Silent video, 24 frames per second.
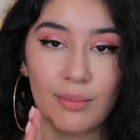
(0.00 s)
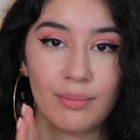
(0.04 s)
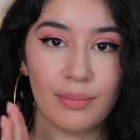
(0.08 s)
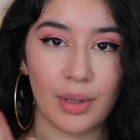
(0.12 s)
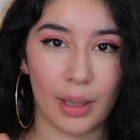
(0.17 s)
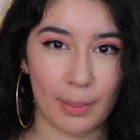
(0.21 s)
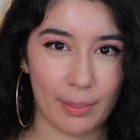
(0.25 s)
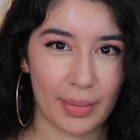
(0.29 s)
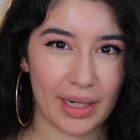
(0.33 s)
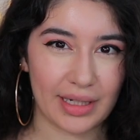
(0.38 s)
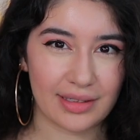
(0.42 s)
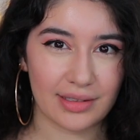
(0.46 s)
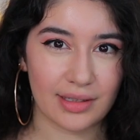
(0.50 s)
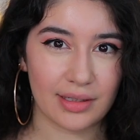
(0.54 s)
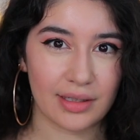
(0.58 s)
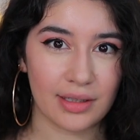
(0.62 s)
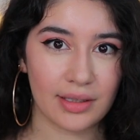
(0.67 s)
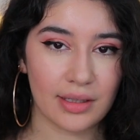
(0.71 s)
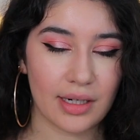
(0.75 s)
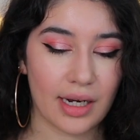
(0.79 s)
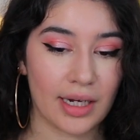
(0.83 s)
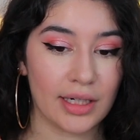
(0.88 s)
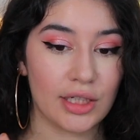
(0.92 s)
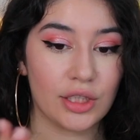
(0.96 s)
but
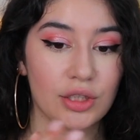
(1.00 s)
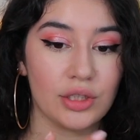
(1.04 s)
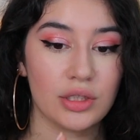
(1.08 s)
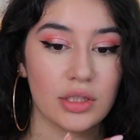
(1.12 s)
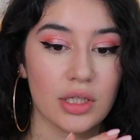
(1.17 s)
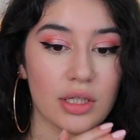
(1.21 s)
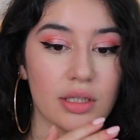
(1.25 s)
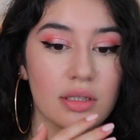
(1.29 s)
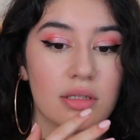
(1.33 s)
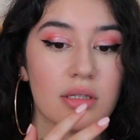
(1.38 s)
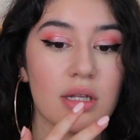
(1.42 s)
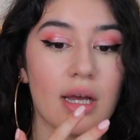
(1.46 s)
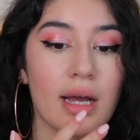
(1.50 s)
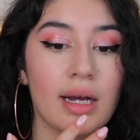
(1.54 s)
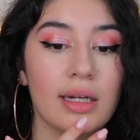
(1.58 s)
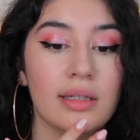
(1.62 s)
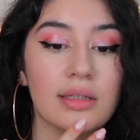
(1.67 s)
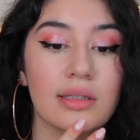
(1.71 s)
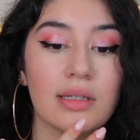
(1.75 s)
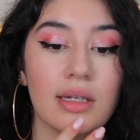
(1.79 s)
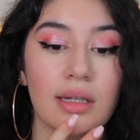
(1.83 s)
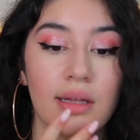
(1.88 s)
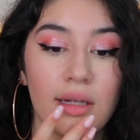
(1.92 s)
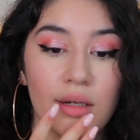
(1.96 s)
better. And it just
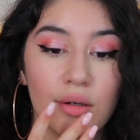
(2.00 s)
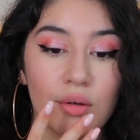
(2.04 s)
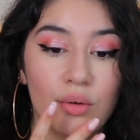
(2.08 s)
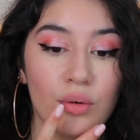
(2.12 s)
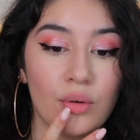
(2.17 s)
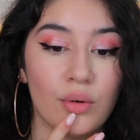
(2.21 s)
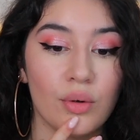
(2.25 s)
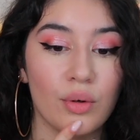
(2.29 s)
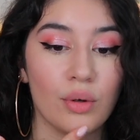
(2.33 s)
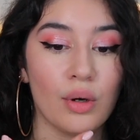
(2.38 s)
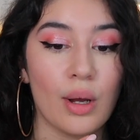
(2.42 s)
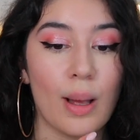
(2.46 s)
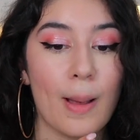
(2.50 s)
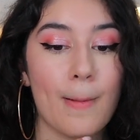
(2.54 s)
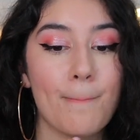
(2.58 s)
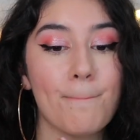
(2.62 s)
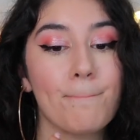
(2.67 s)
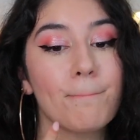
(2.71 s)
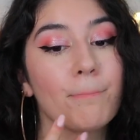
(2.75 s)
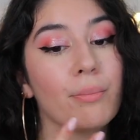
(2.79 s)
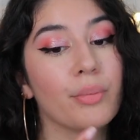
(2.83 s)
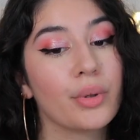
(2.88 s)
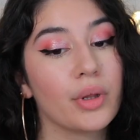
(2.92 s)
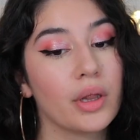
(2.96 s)
adds a little
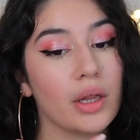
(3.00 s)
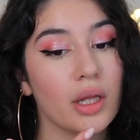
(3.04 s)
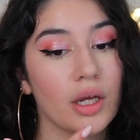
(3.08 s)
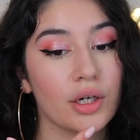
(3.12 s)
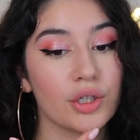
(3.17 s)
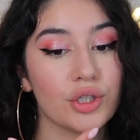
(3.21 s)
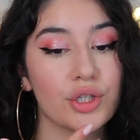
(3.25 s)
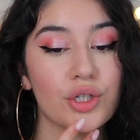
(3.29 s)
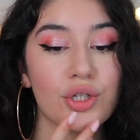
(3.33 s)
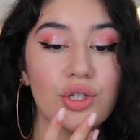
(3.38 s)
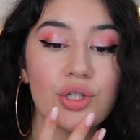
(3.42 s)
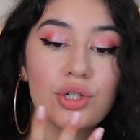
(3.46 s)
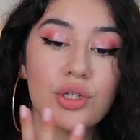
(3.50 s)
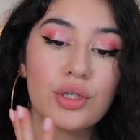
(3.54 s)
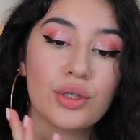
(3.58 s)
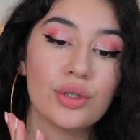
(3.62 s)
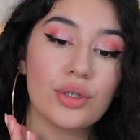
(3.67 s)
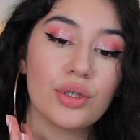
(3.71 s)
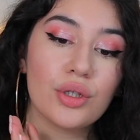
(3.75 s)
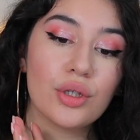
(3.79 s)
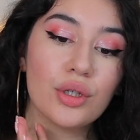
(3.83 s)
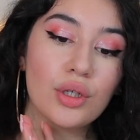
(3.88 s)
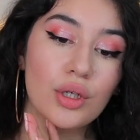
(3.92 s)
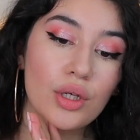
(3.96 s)
plush
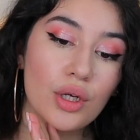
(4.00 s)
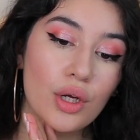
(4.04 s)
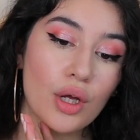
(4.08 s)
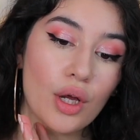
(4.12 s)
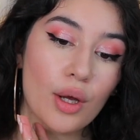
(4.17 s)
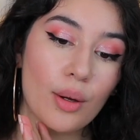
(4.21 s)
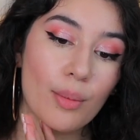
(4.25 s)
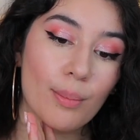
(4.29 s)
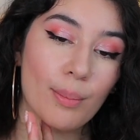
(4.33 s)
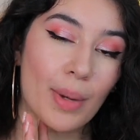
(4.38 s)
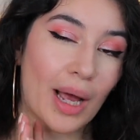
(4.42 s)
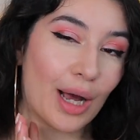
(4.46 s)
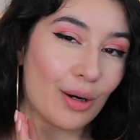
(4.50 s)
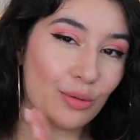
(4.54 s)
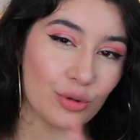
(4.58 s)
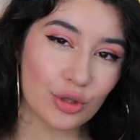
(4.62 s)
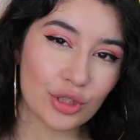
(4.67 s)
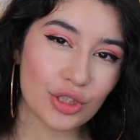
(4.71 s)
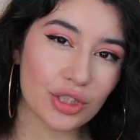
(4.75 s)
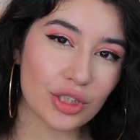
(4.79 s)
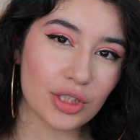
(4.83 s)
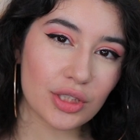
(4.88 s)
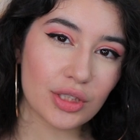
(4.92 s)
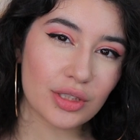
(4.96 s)

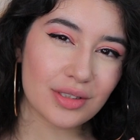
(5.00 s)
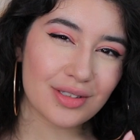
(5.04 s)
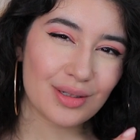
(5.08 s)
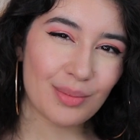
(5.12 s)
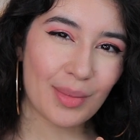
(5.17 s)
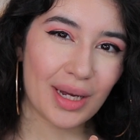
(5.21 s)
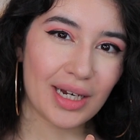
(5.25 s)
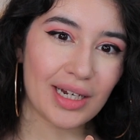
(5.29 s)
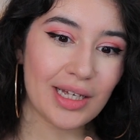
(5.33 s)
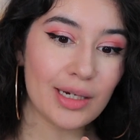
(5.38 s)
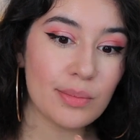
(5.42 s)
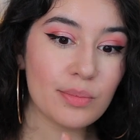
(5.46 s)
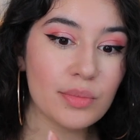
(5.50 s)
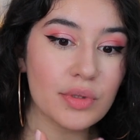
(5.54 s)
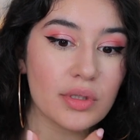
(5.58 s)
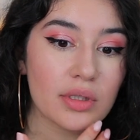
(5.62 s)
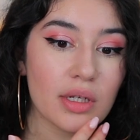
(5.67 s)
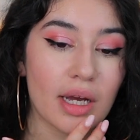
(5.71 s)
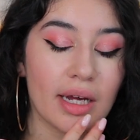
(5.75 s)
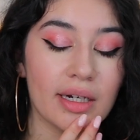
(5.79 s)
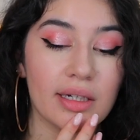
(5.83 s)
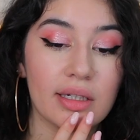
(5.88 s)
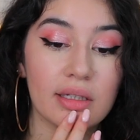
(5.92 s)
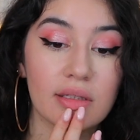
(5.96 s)
pout to my lips
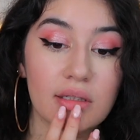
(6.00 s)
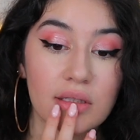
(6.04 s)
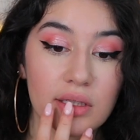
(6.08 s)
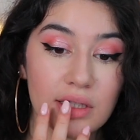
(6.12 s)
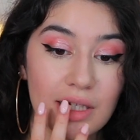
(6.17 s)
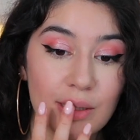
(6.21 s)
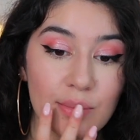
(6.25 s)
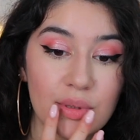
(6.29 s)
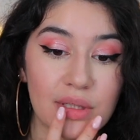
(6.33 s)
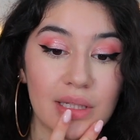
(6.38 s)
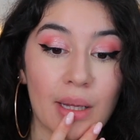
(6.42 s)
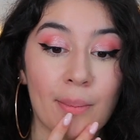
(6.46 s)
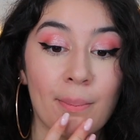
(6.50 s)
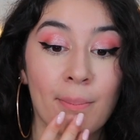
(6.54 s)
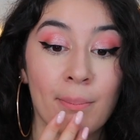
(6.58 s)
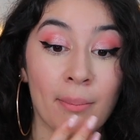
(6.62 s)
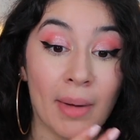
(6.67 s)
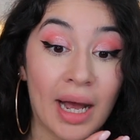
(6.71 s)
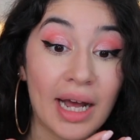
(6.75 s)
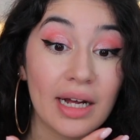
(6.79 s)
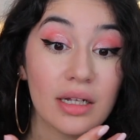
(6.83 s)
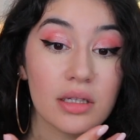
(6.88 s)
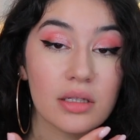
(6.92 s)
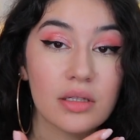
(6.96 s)
and it keeps them
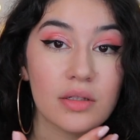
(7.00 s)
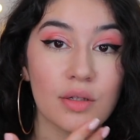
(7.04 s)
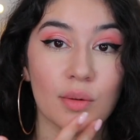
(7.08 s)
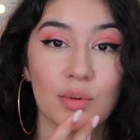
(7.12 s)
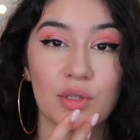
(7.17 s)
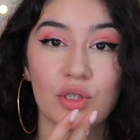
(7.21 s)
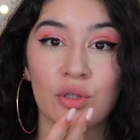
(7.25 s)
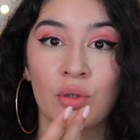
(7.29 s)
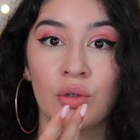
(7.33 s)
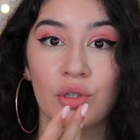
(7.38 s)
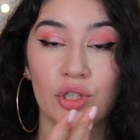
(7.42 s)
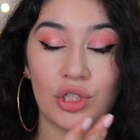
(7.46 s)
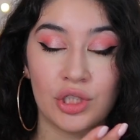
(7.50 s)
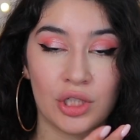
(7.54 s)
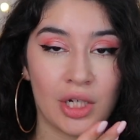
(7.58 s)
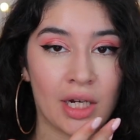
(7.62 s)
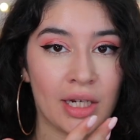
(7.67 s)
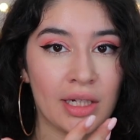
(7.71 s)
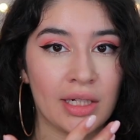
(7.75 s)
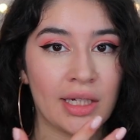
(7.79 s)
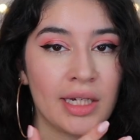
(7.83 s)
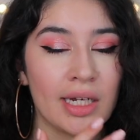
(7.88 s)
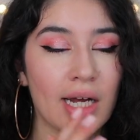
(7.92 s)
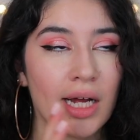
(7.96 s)
matte so it's not
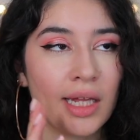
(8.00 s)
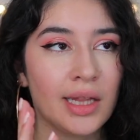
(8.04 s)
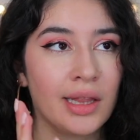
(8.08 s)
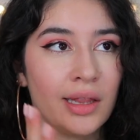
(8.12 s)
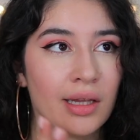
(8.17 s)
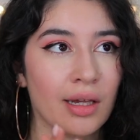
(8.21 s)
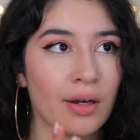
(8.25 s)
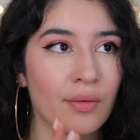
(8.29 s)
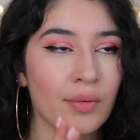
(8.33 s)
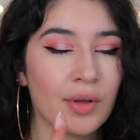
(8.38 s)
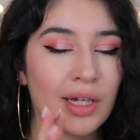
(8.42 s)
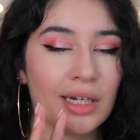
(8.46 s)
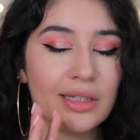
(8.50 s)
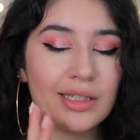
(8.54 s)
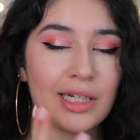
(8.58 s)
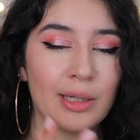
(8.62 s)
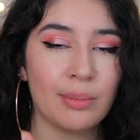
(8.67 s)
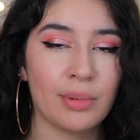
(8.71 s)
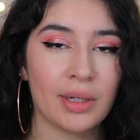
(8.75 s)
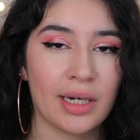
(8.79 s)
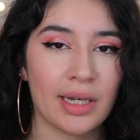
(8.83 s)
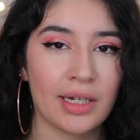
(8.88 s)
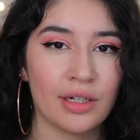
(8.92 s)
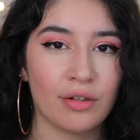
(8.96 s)
shiny. I love that they
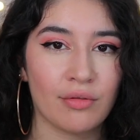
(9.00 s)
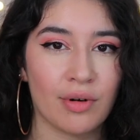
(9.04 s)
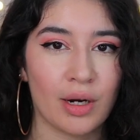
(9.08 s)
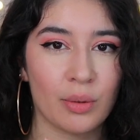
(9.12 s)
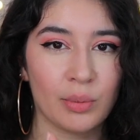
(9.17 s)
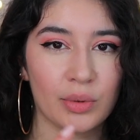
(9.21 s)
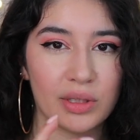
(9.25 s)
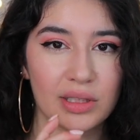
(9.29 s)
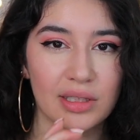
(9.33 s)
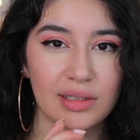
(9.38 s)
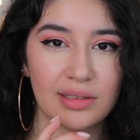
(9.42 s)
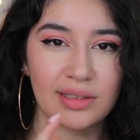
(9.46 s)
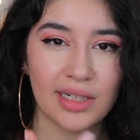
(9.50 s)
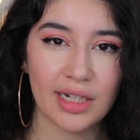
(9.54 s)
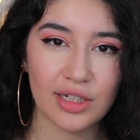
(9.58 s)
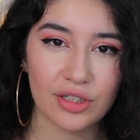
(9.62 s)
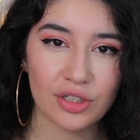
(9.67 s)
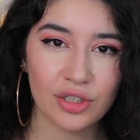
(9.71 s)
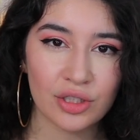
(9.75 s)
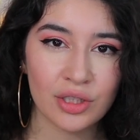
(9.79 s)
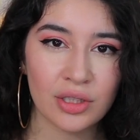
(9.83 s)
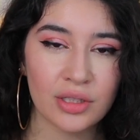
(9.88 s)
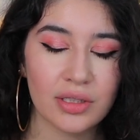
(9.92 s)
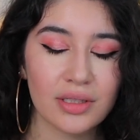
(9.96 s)
played around with the
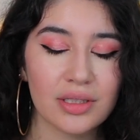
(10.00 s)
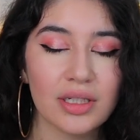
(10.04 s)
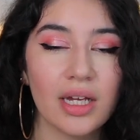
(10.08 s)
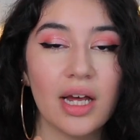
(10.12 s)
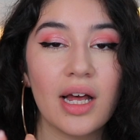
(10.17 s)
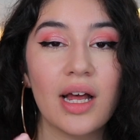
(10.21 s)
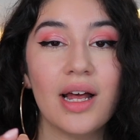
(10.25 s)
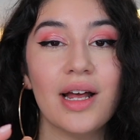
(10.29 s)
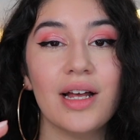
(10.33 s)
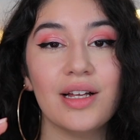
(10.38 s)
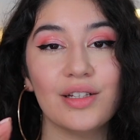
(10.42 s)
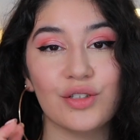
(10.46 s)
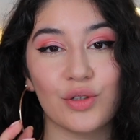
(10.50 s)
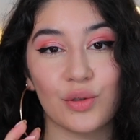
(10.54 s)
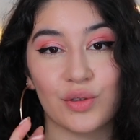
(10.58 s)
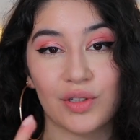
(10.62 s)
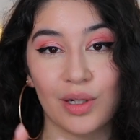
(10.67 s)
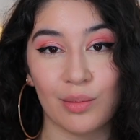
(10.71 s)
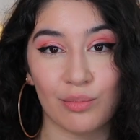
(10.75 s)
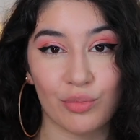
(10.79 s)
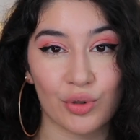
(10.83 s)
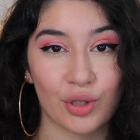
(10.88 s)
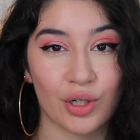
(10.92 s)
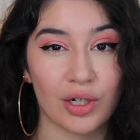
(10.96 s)
textures. So
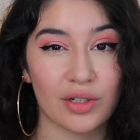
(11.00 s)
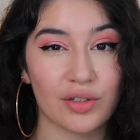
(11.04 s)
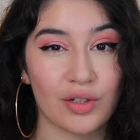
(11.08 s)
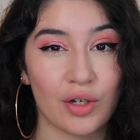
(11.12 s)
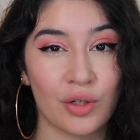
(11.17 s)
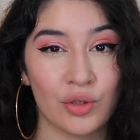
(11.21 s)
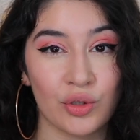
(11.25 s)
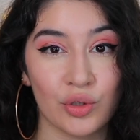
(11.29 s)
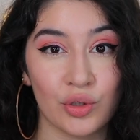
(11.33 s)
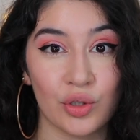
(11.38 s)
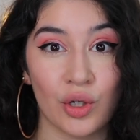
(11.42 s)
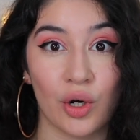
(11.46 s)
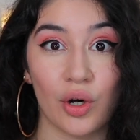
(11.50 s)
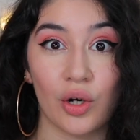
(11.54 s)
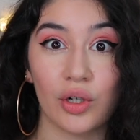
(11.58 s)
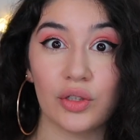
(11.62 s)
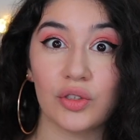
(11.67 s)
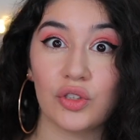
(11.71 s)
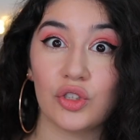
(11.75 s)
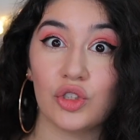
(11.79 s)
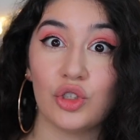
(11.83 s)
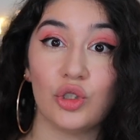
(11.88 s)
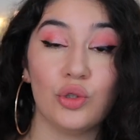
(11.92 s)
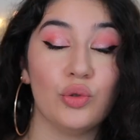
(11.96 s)
some products are not
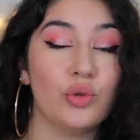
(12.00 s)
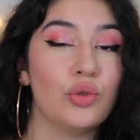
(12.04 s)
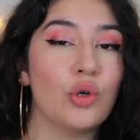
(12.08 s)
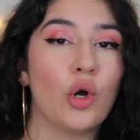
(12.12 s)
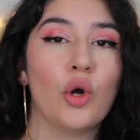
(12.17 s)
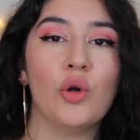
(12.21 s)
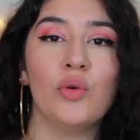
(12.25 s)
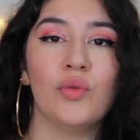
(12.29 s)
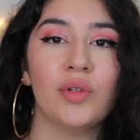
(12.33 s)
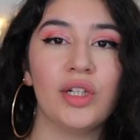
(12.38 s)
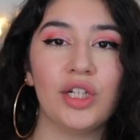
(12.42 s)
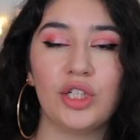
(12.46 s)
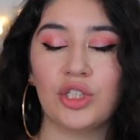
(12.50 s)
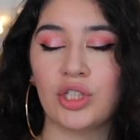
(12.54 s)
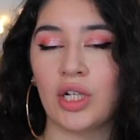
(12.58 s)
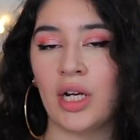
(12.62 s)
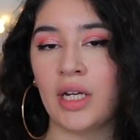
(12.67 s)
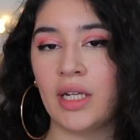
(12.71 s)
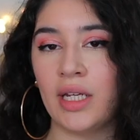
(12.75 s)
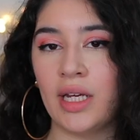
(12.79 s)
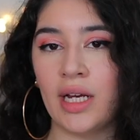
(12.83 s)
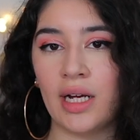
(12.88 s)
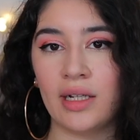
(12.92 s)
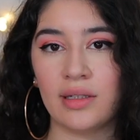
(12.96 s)
too overly
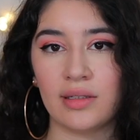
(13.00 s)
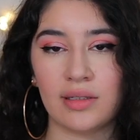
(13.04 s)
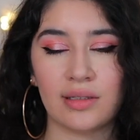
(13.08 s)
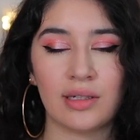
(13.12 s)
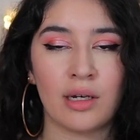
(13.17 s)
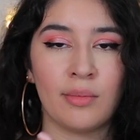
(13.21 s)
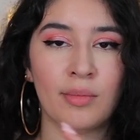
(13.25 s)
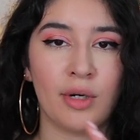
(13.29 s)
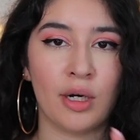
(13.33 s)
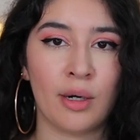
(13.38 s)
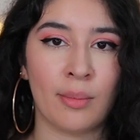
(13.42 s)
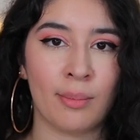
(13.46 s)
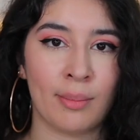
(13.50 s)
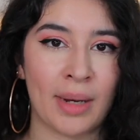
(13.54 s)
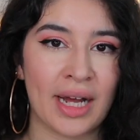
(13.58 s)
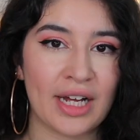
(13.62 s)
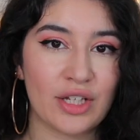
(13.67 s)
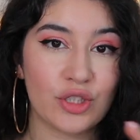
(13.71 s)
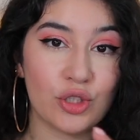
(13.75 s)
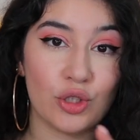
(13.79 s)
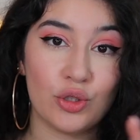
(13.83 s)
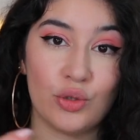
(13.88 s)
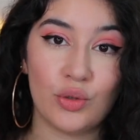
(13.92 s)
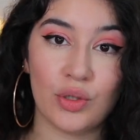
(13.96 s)
shiny and some are
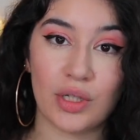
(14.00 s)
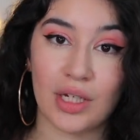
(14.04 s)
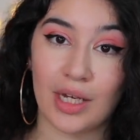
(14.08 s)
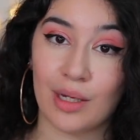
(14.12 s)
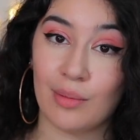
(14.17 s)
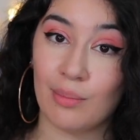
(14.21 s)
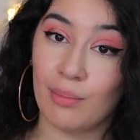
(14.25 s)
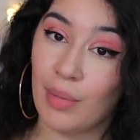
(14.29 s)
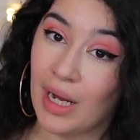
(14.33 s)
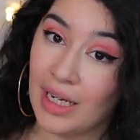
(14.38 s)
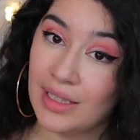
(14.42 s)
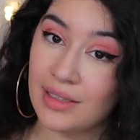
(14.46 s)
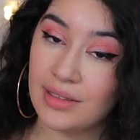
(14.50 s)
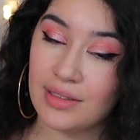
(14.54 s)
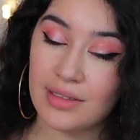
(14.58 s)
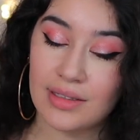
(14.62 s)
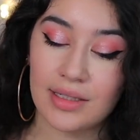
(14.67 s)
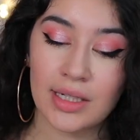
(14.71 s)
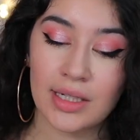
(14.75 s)
matte so you can balance